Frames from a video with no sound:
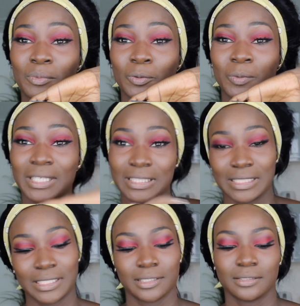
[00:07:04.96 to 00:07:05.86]
from the way
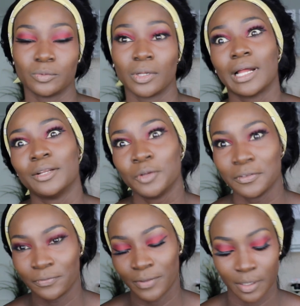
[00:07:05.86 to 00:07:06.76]
it is. Well, I know
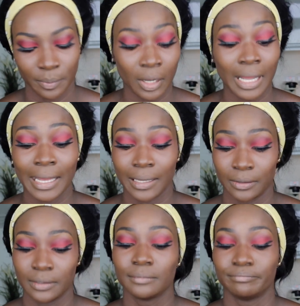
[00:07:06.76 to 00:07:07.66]
it fell, but
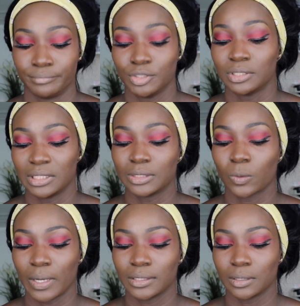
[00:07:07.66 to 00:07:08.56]
I use it
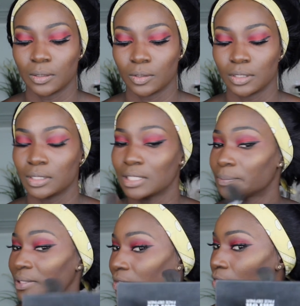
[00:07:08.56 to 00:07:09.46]
quite a lot,
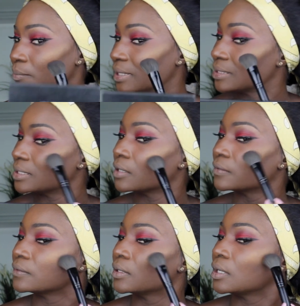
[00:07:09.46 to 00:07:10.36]
especially on
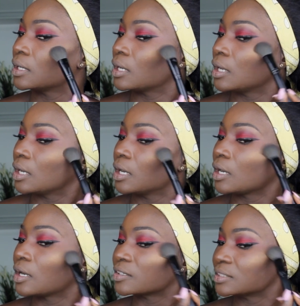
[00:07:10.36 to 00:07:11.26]
myself,
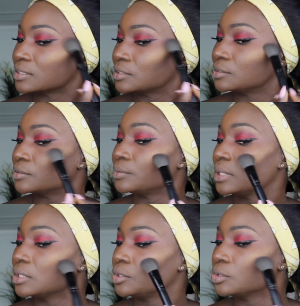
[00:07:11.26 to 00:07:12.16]
because it's
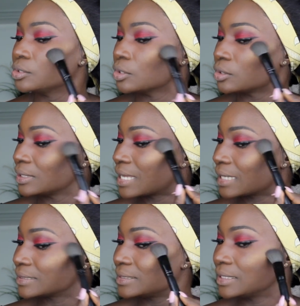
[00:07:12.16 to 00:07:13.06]
really good on
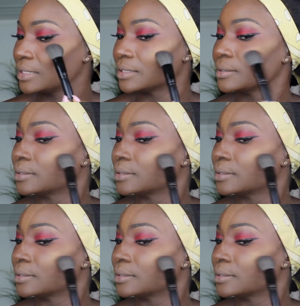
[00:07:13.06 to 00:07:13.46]
dark skin.